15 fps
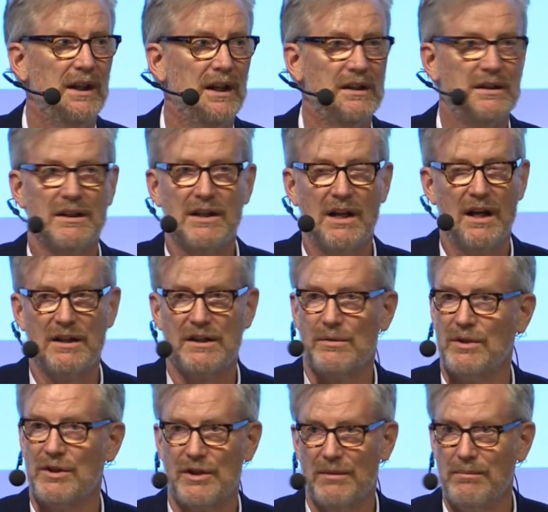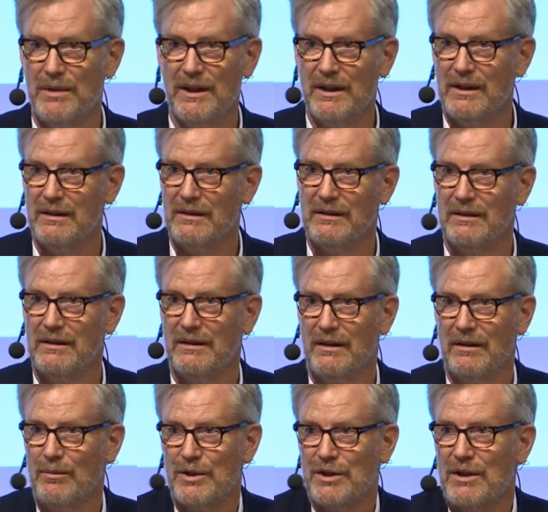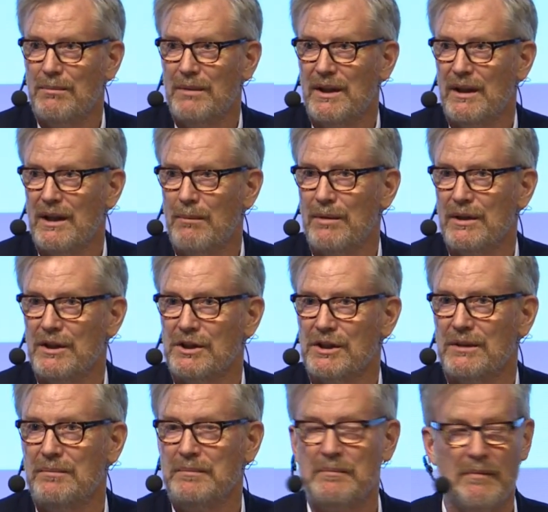it's a task which can be accomplished.